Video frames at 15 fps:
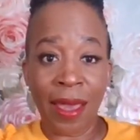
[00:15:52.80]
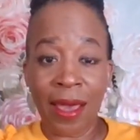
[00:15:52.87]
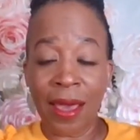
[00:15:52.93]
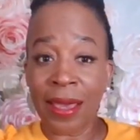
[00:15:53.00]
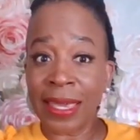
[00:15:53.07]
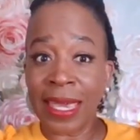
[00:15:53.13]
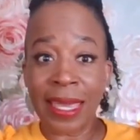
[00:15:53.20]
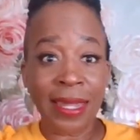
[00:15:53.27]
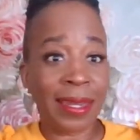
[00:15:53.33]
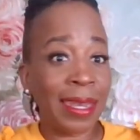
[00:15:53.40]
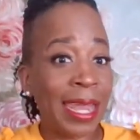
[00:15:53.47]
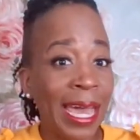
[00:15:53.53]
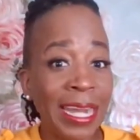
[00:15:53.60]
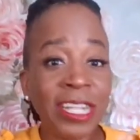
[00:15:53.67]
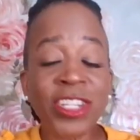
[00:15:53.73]
Again,
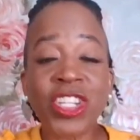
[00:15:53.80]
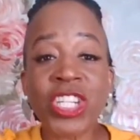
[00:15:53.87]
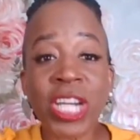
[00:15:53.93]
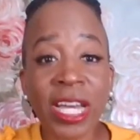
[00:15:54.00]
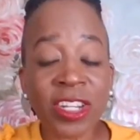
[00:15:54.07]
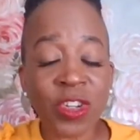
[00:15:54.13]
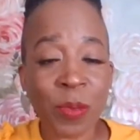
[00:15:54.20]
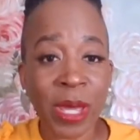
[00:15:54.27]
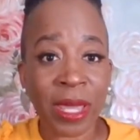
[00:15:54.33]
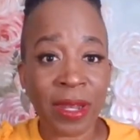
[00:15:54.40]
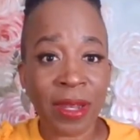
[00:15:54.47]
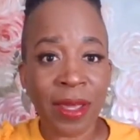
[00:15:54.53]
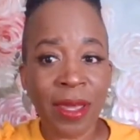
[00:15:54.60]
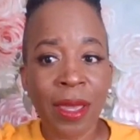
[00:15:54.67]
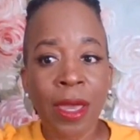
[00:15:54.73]
not a judgment,
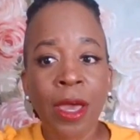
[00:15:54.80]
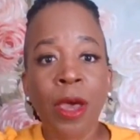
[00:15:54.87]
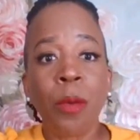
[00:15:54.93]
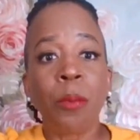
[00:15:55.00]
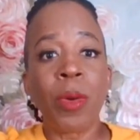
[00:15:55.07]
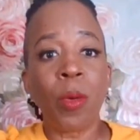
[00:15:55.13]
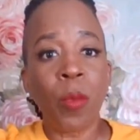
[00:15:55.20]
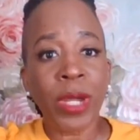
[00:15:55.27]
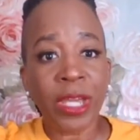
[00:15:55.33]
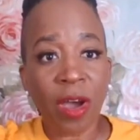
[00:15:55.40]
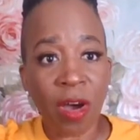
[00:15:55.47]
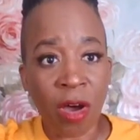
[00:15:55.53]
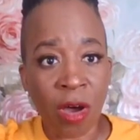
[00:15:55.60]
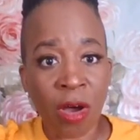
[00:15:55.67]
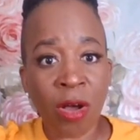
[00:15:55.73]
but we
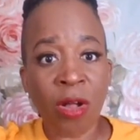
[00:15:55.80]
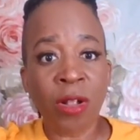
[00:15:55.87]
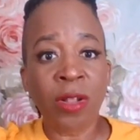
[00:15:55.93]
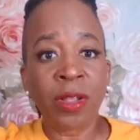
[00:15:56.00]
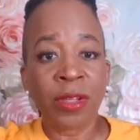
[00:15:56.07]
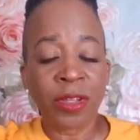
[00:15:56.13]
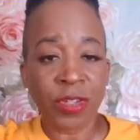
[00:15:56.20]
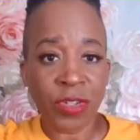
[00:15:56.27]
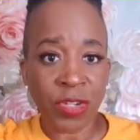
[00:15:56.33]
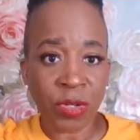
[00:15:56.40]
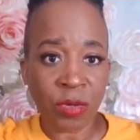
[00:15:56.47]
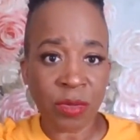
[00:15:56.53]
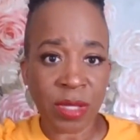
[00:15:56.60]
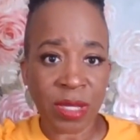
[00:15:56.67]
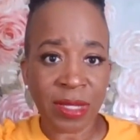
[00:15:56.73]
all
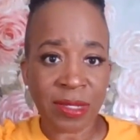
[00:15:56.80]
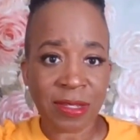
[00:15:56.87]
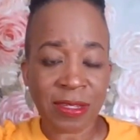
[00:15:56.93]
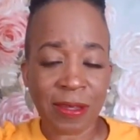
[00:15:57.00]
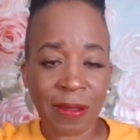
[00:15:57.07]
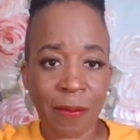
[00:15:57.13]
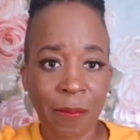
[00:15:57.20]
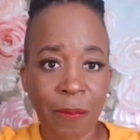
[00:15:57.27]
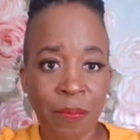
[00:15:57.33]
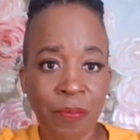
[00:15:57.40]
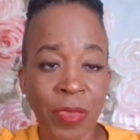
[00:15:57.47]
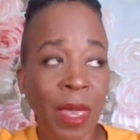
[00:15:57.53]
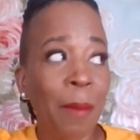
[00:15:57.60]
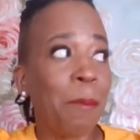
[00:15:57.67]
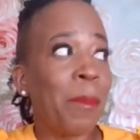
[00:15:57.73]
do this.
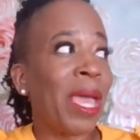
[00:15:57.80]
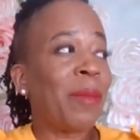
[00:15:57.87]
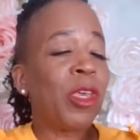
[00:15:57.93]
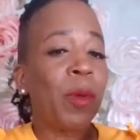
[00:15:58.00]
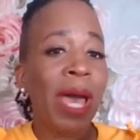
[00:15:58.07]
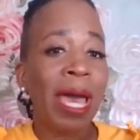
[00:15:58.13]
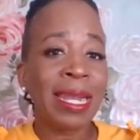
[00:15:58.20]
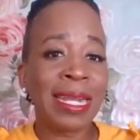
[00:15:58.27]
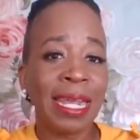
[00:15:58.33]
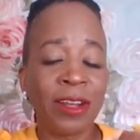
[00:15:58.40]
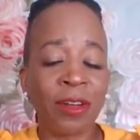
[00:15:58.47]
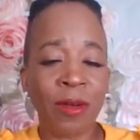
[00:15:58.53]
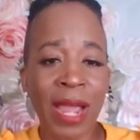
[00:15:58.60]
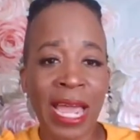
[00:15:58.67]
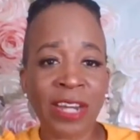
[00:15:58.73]
Maybe you had an
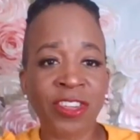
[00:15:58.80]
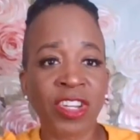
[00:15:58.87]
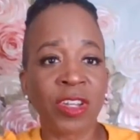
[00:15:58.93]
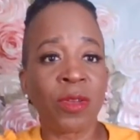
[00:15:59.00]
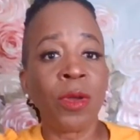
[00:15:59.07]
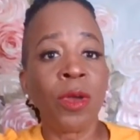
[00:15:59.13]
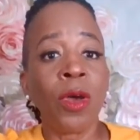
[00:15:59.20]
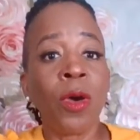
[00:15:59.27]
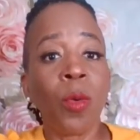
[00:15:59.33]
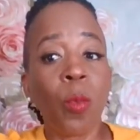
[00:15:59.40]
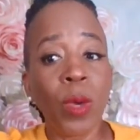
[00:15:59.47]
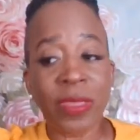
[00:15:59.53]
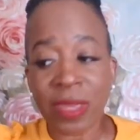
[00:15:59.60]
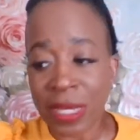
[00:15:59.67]
interaction with a